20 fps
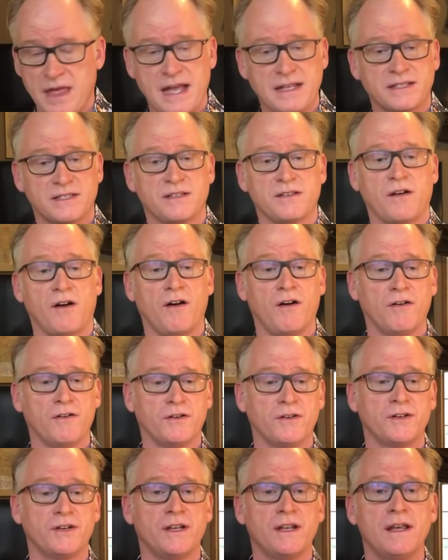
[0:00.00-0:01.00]
that's all
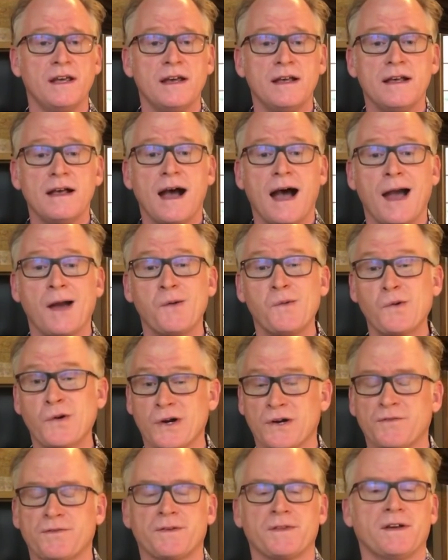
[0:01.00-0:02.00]
good. I
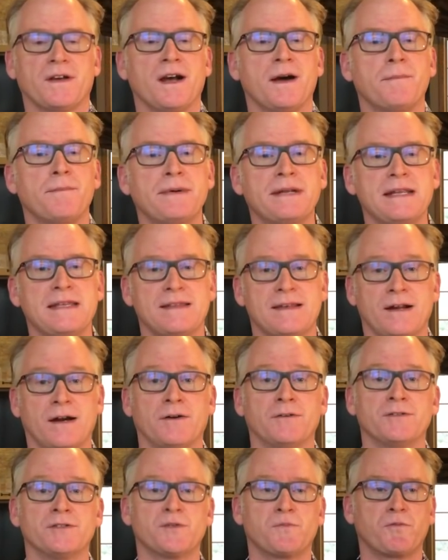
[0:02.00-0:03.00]
work for the company that
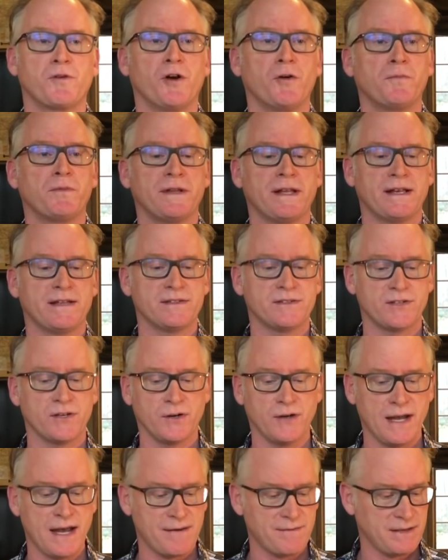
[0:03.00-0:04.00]
owns ProPlan,
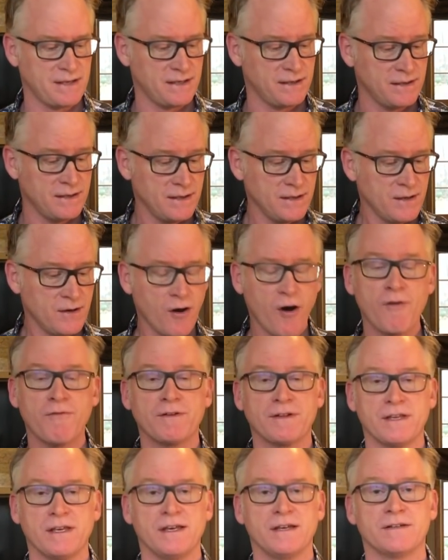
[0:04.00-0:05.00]
so having
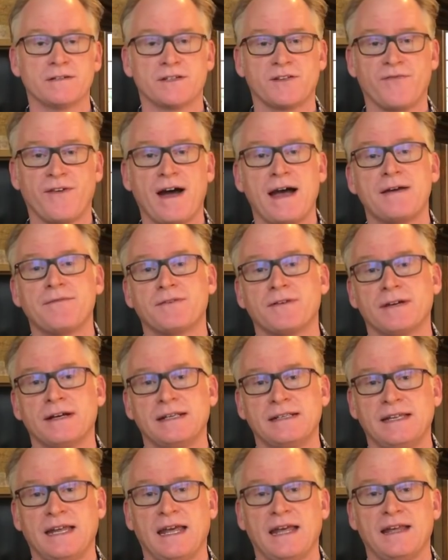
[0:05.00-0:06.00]
over the years five
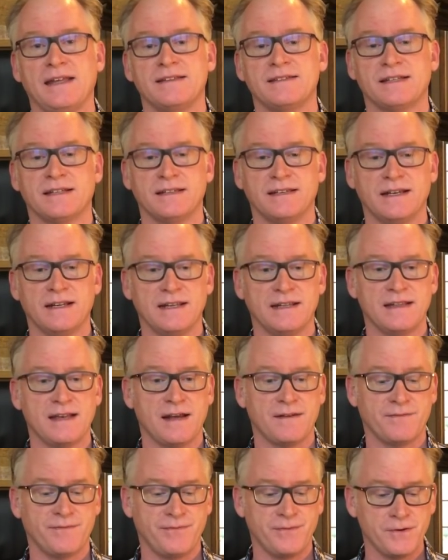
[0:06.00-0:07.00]
Great Danes and getting
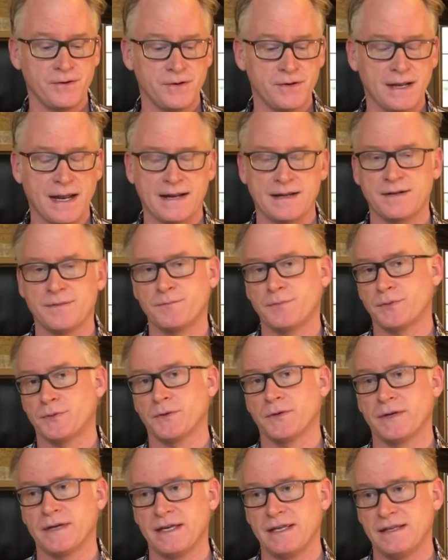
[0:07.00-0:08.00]
that food at an
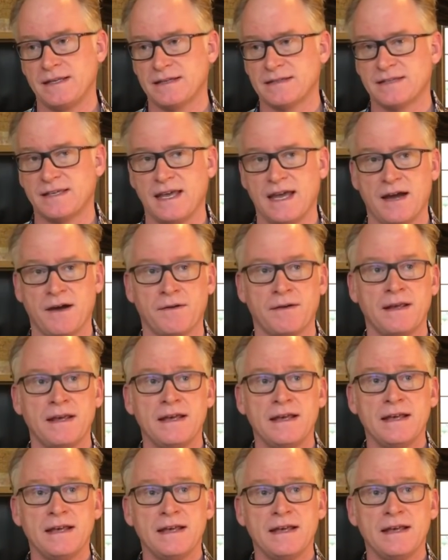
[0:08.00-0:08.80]
employee discount,